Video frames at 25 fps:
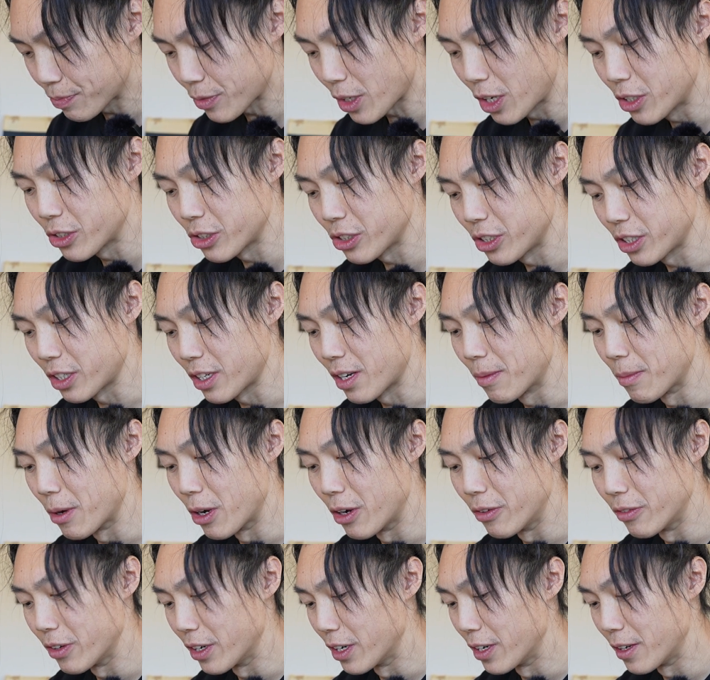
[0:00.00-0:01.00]
I usually come
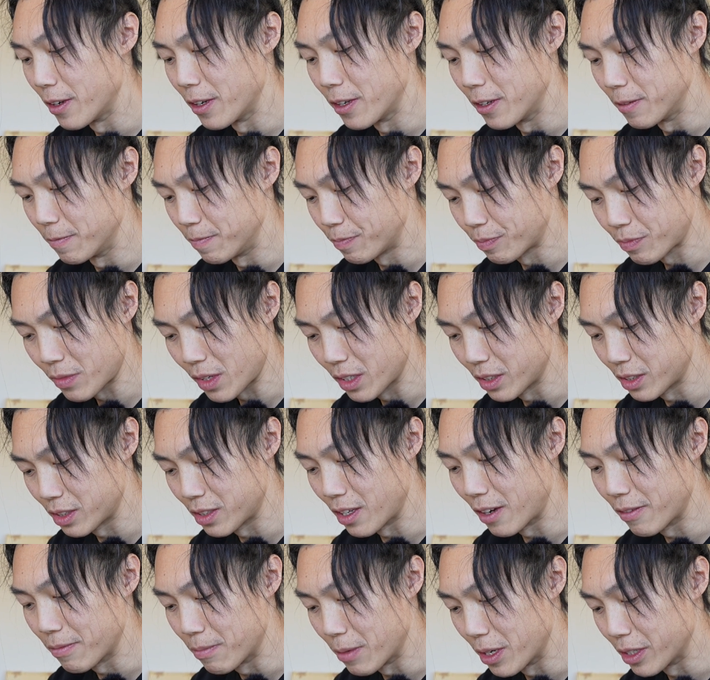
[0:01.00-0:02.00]
over and
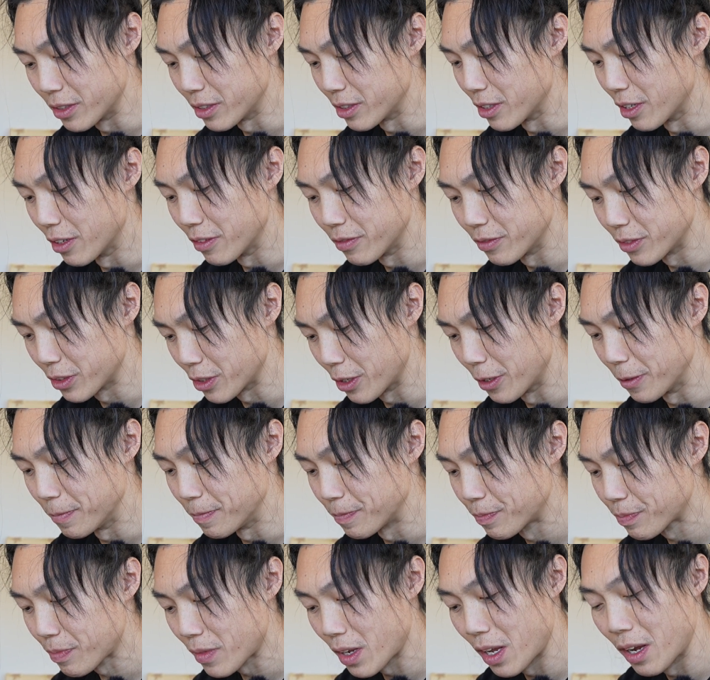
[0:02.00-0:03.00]
stuff myself, so
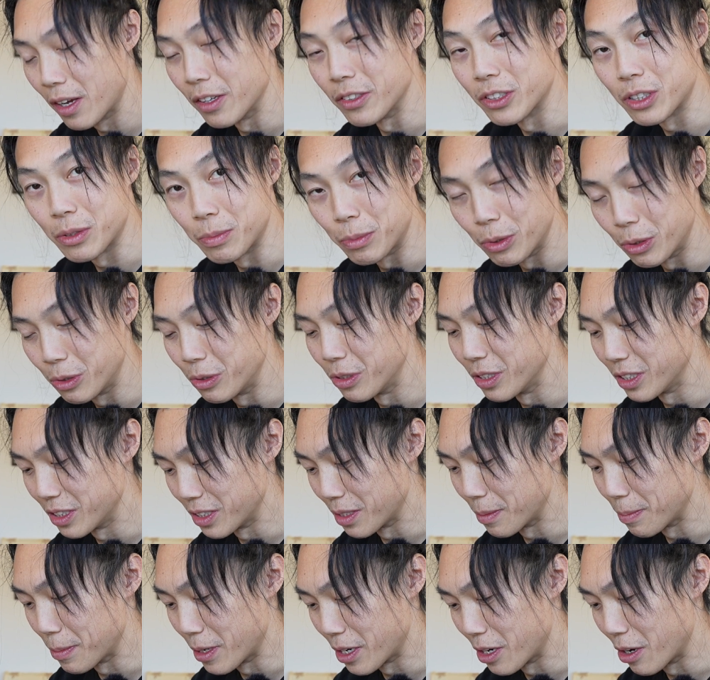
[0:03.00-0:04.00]
a spoon is
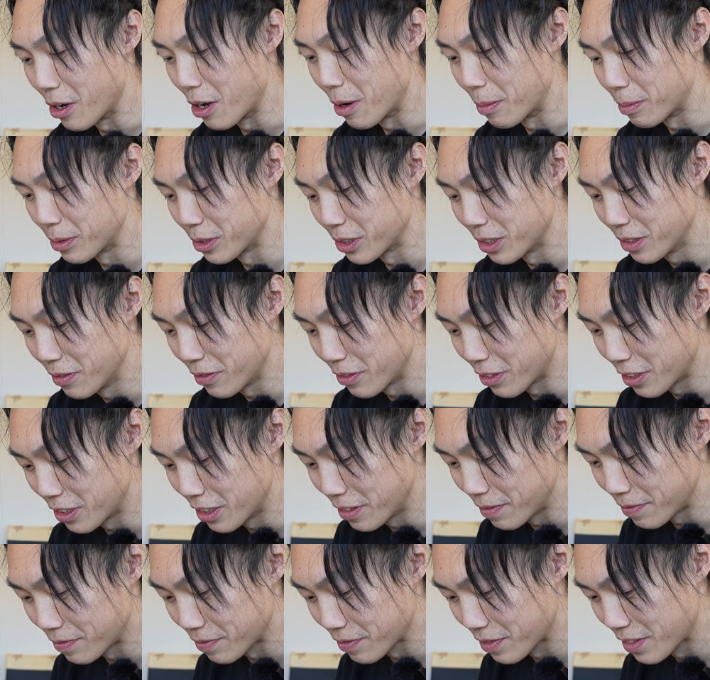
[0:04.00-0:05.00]
a better option for
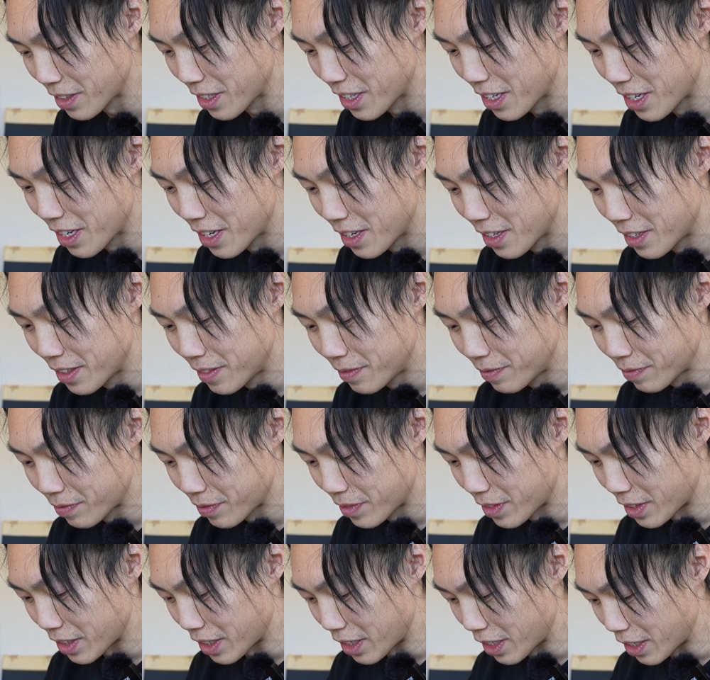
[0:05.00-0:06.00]
it.
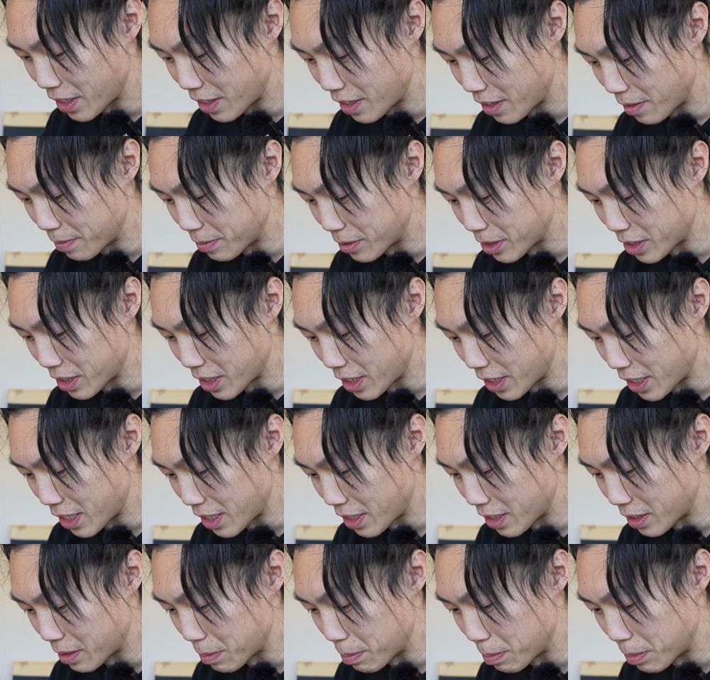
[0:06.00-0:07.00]
And I'm just gonna get
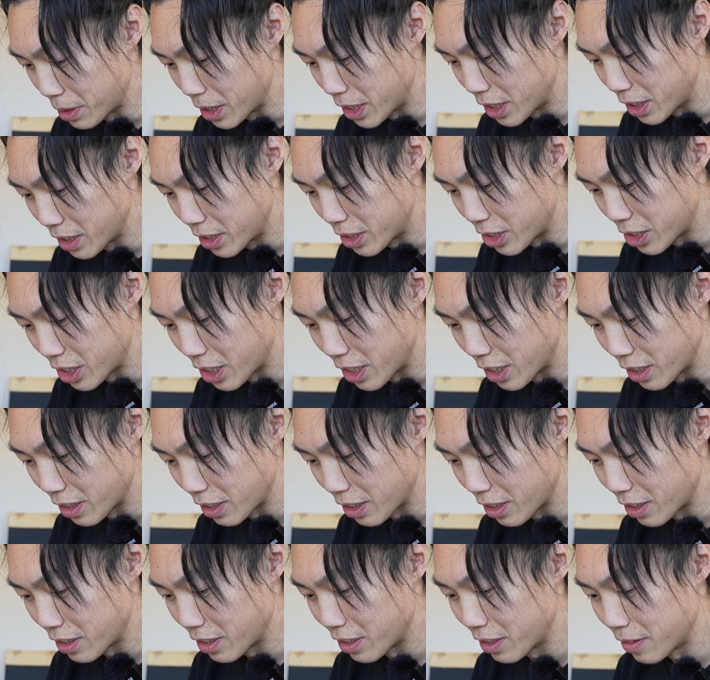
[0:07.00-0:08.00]
this big chunk
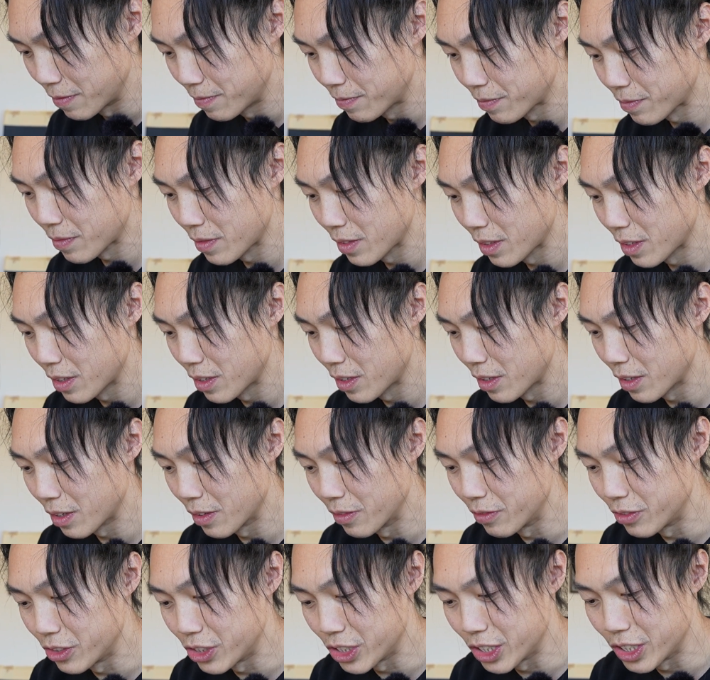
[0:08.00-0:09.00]

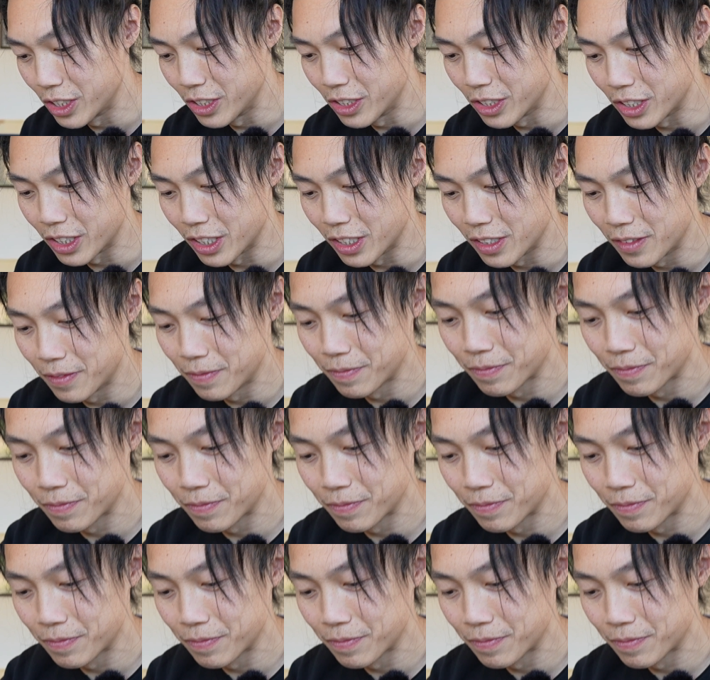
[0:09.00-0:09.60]
of ginger